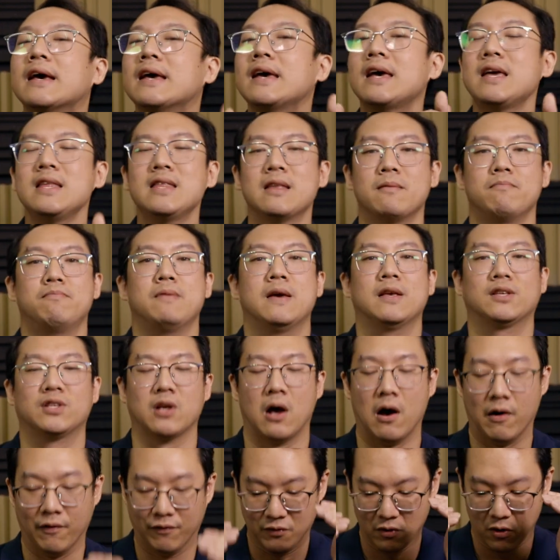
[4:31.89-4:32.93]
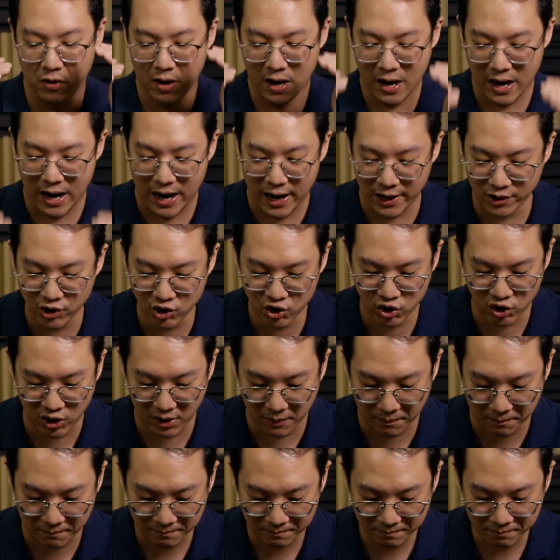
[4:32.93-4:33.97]
in the midst of your
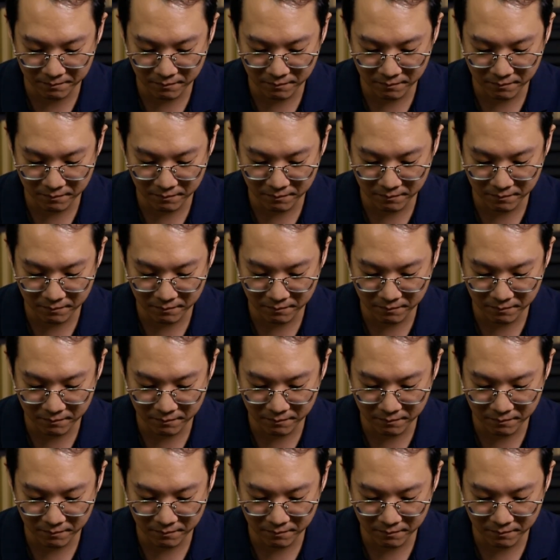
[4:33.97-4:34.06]
hardship.